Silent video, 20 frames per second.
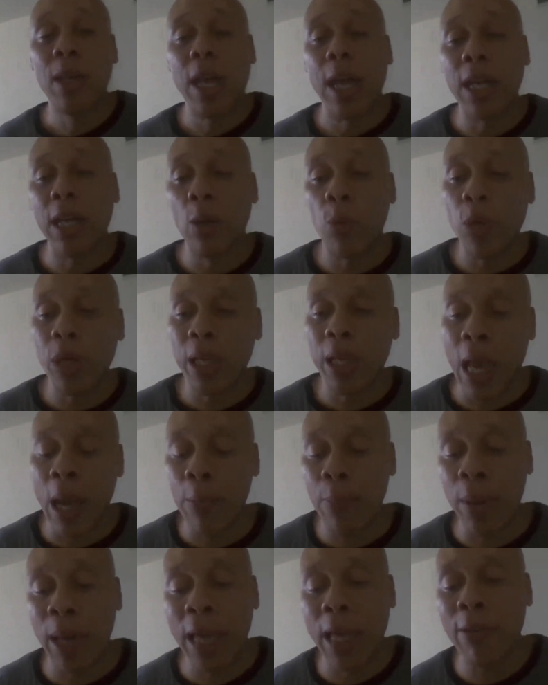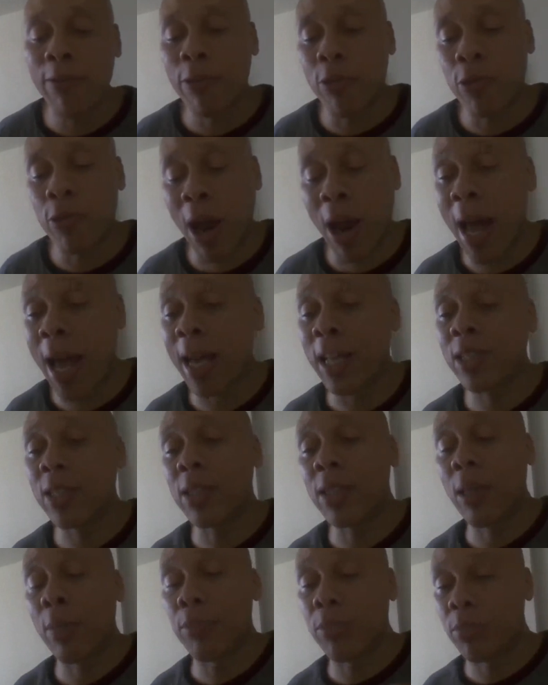And then we campaigned for Raz,
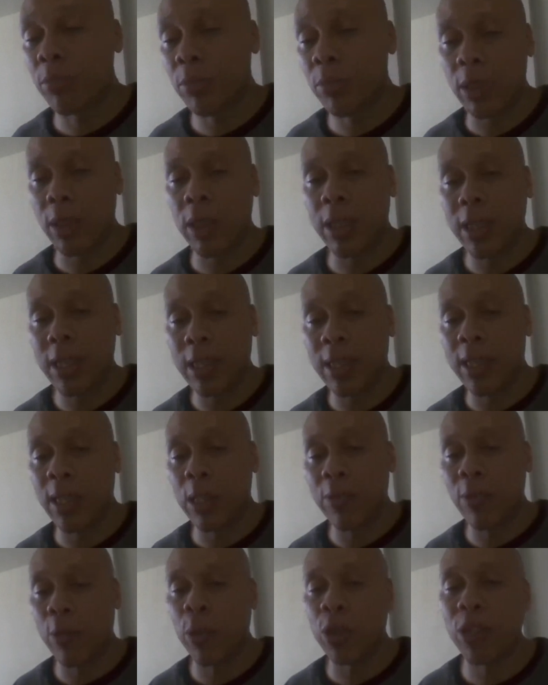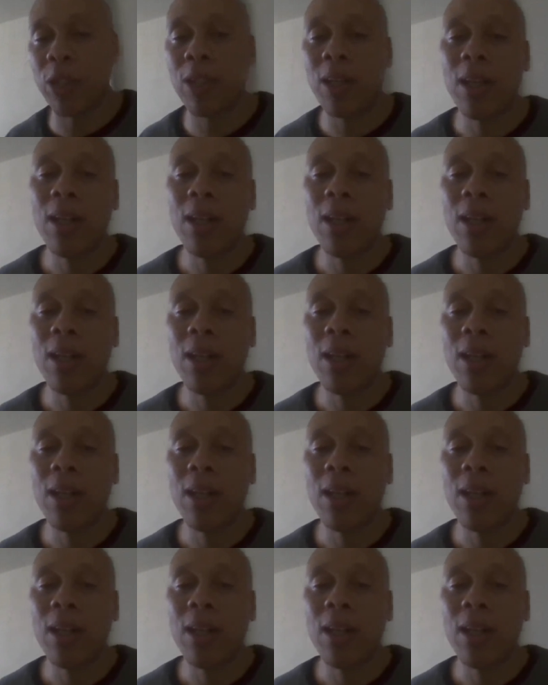the condensed version,